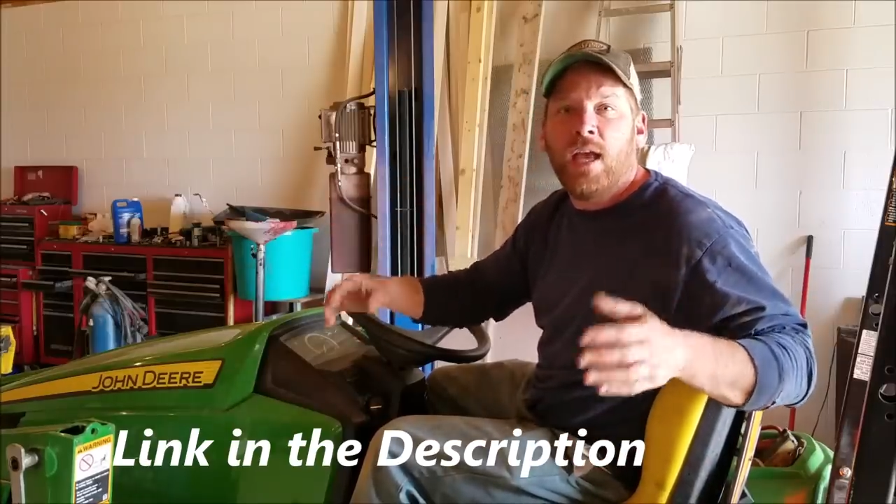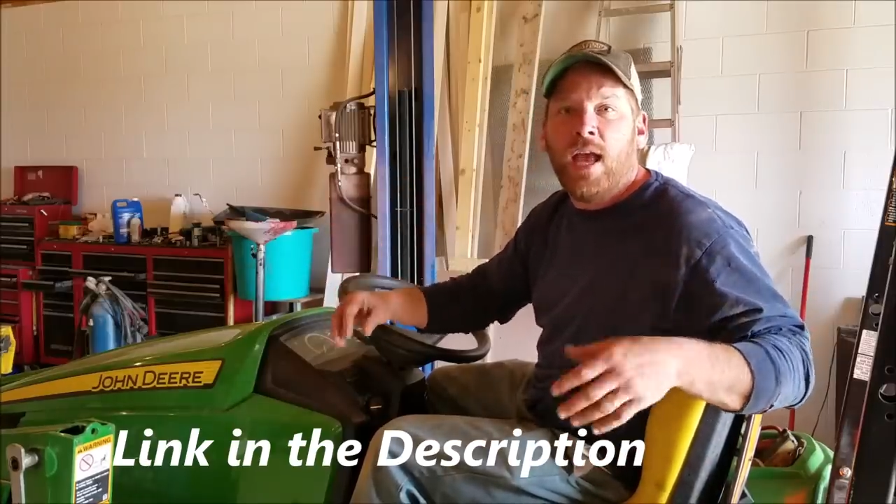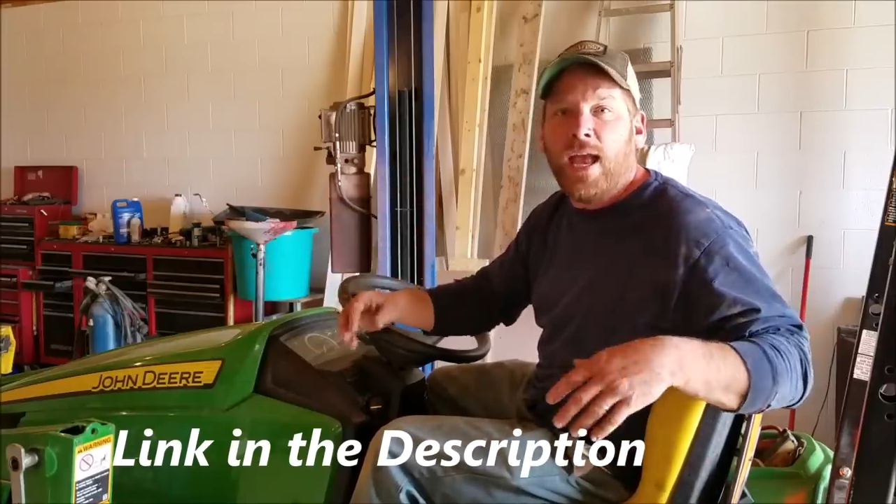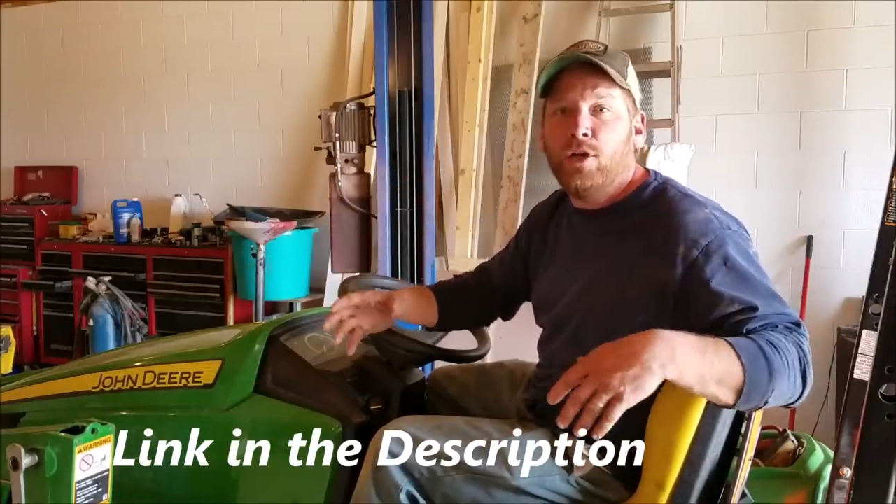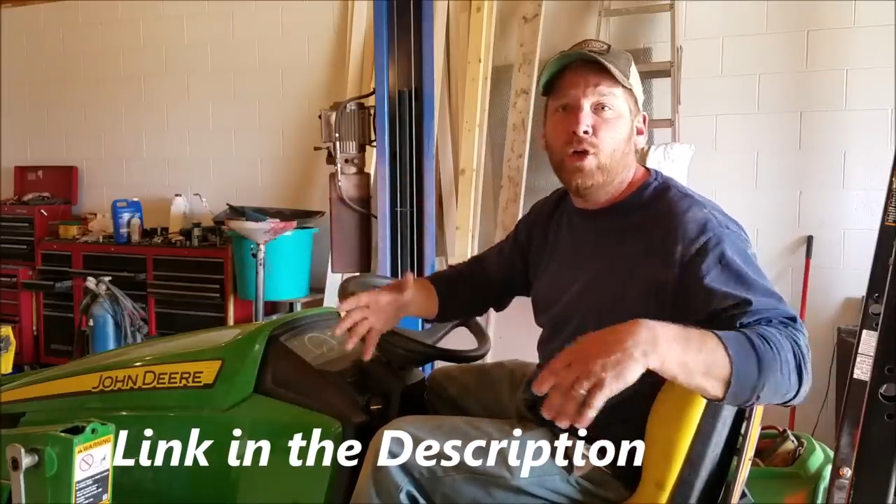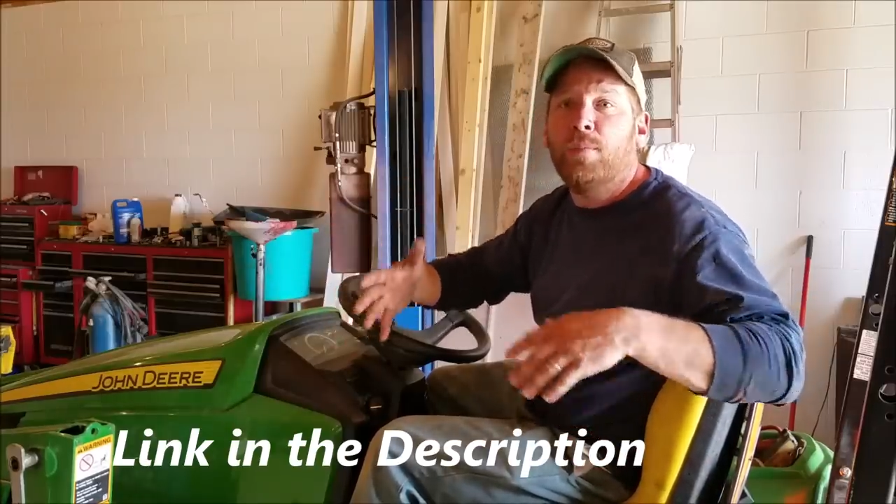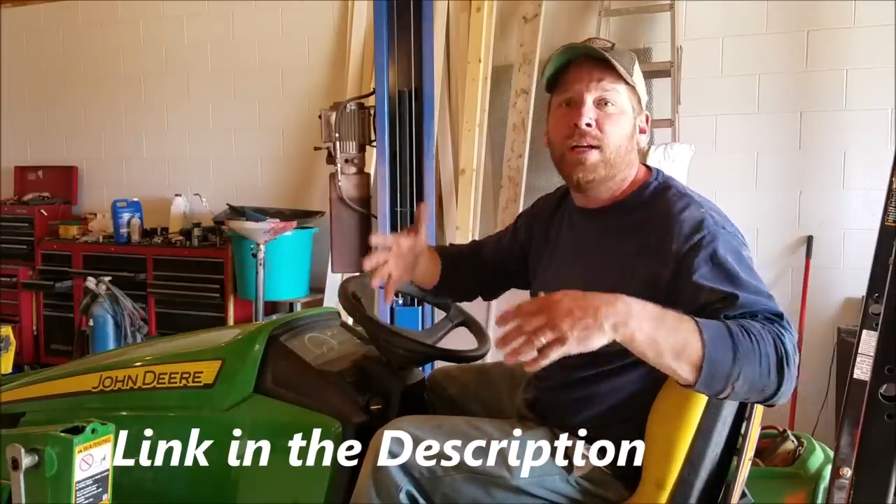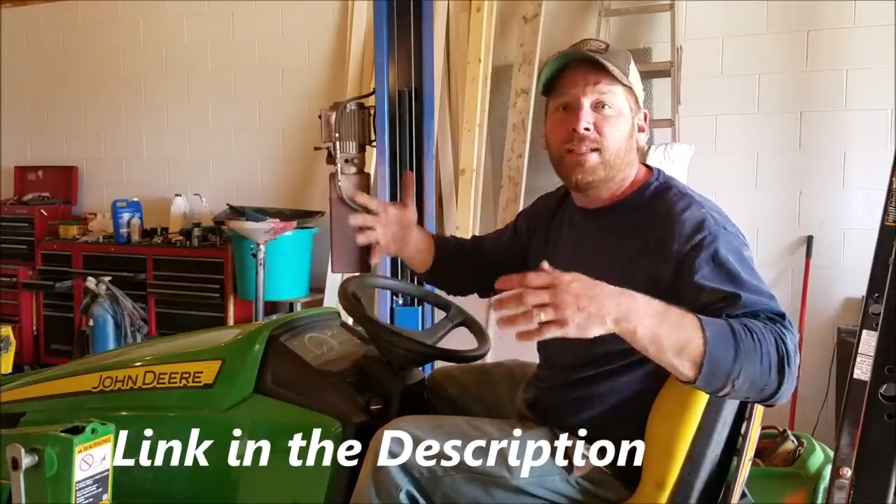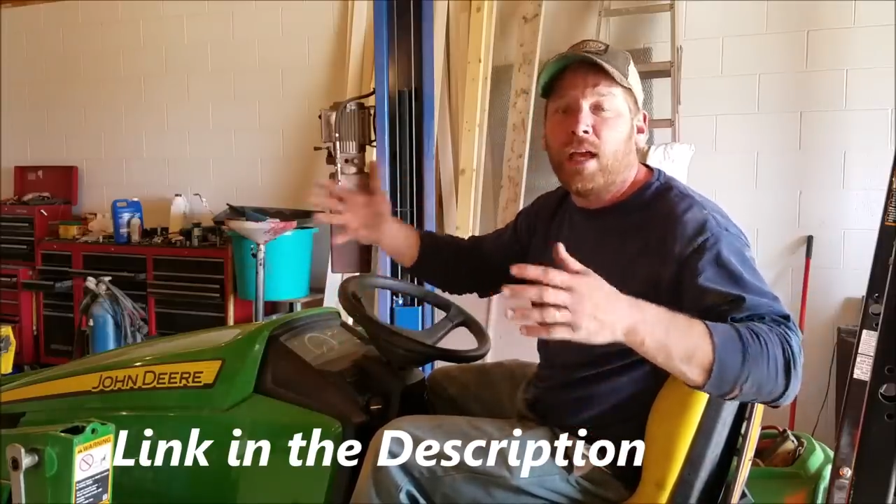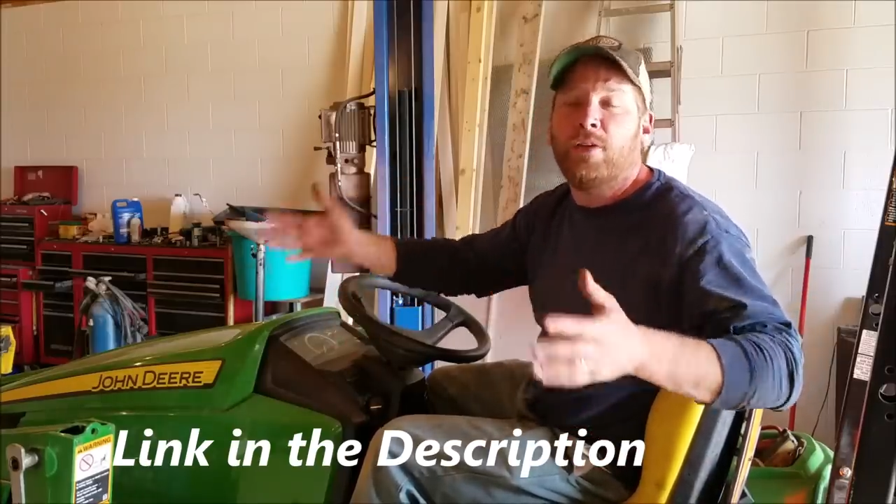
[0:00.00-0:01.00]
and
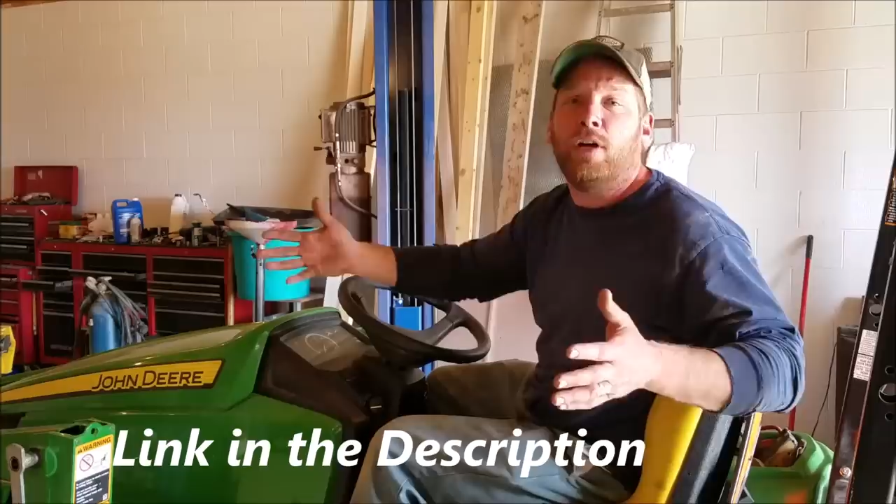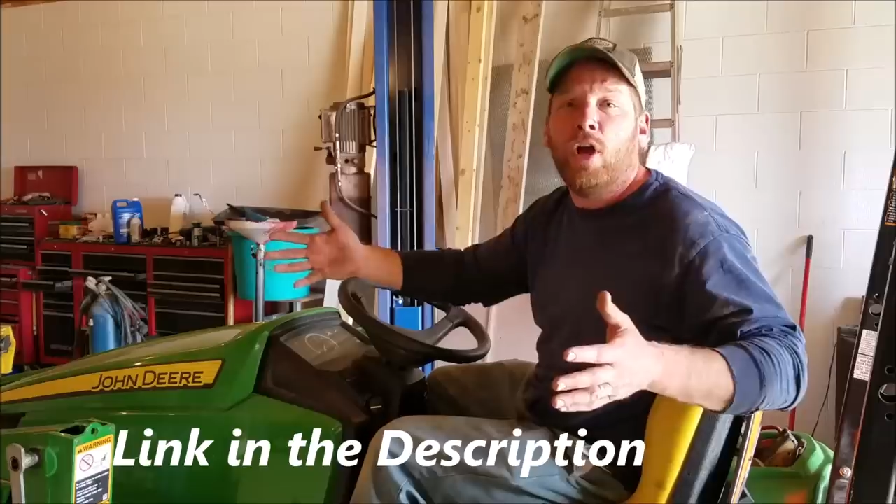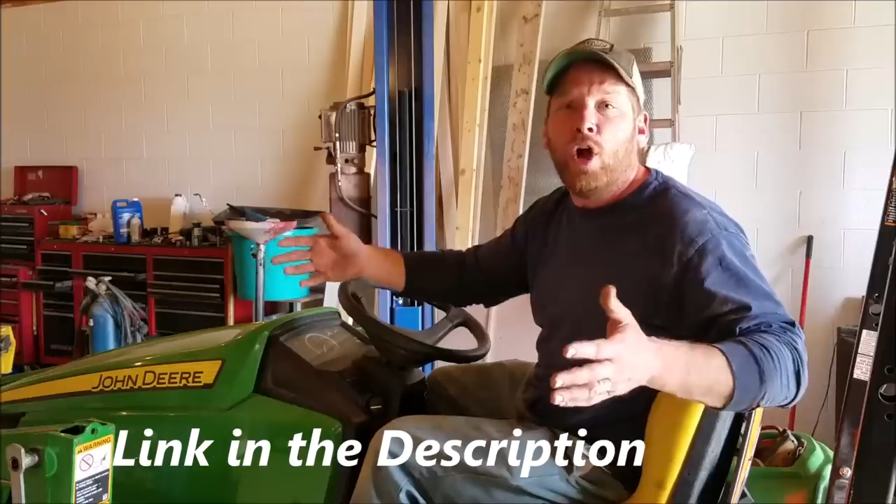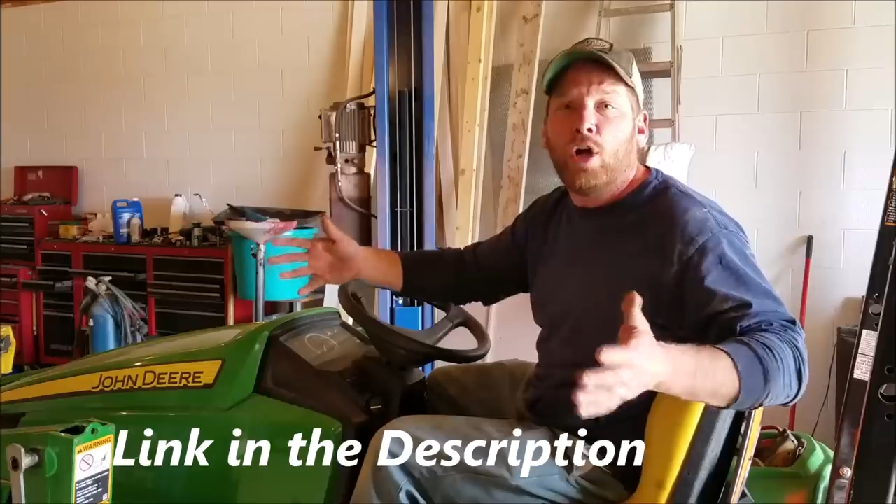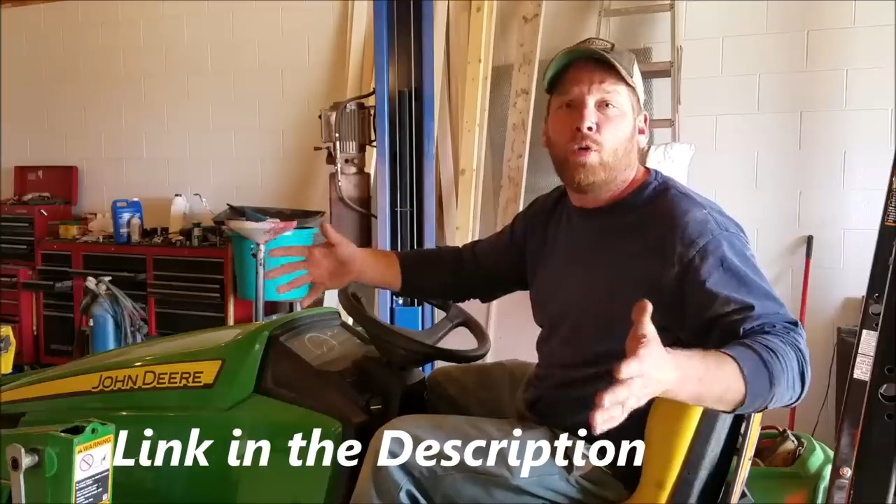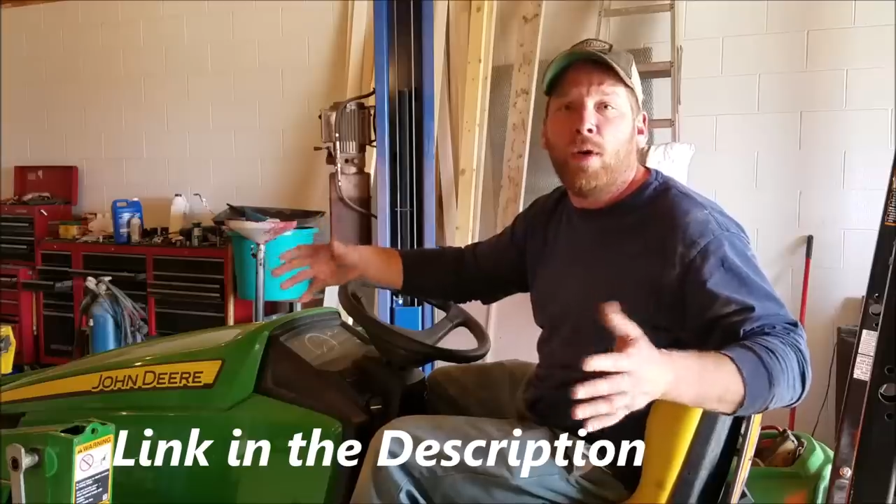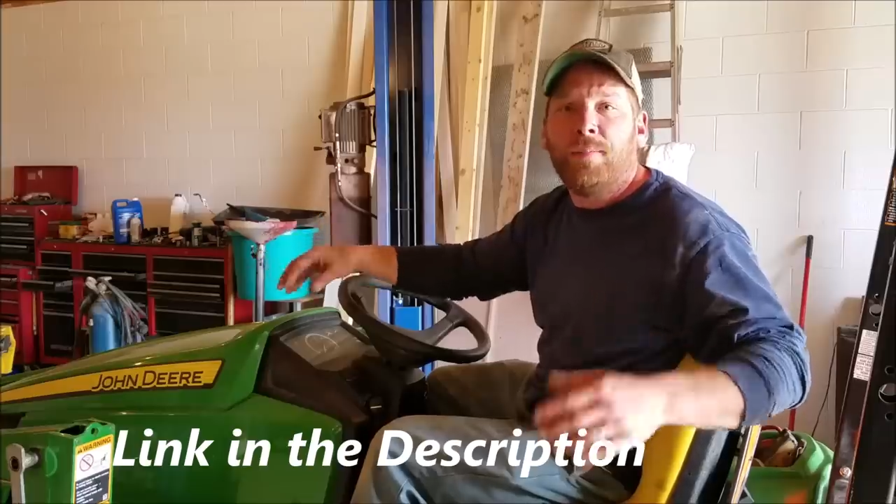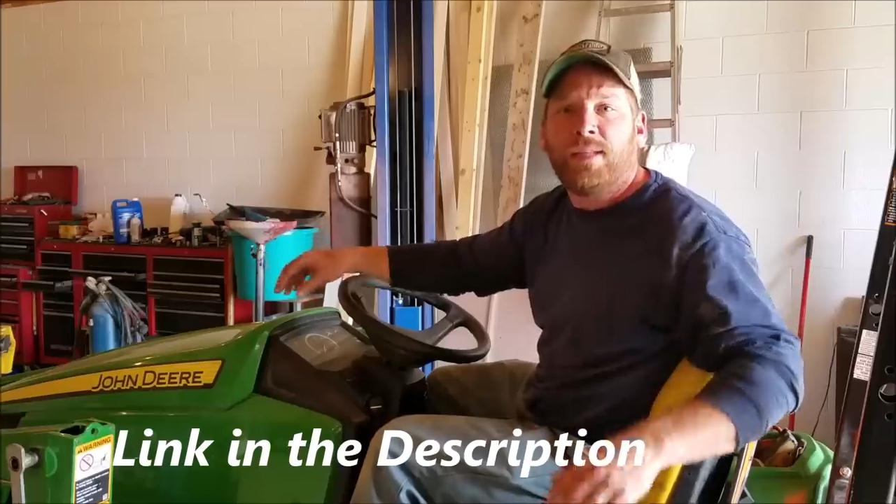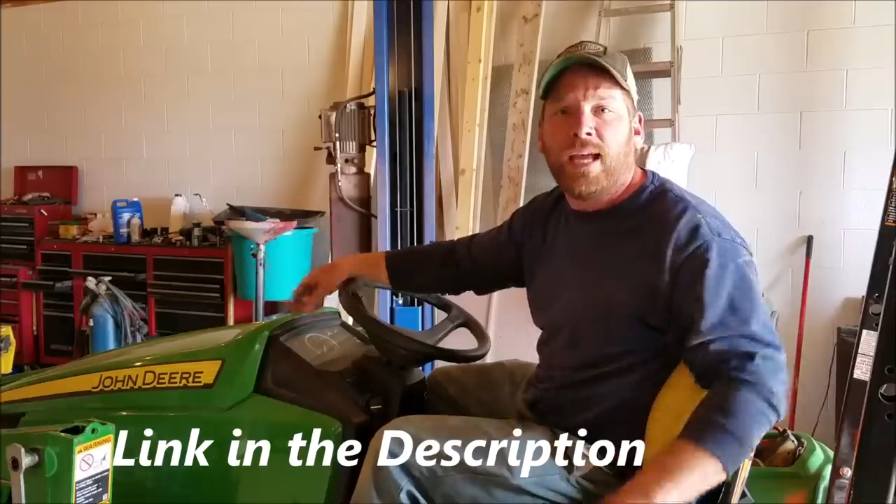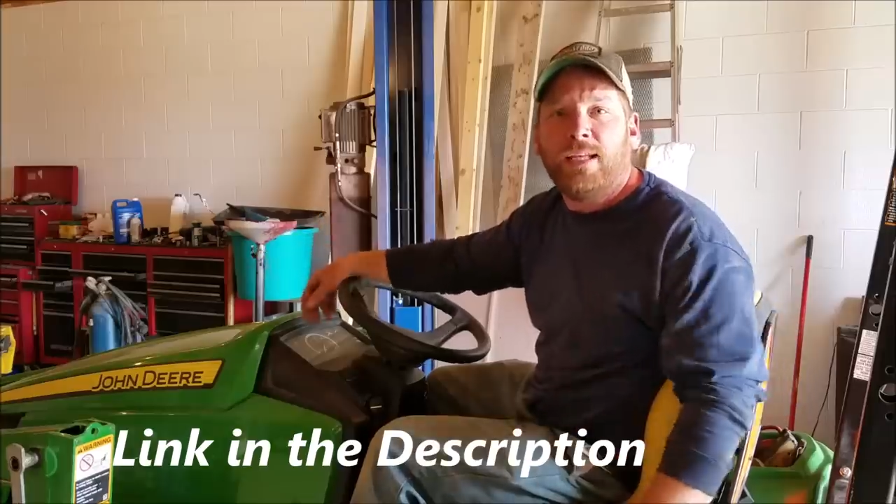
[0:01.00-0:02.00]
numerous other
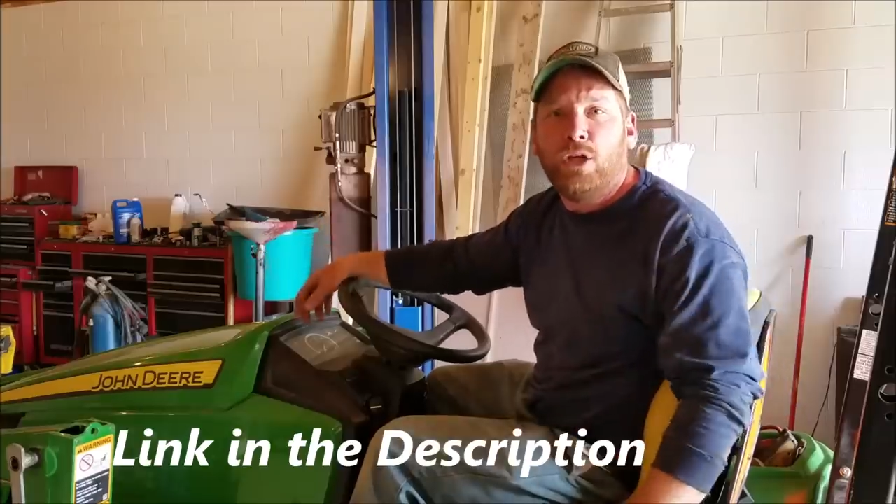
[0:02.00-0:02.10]
equipment that he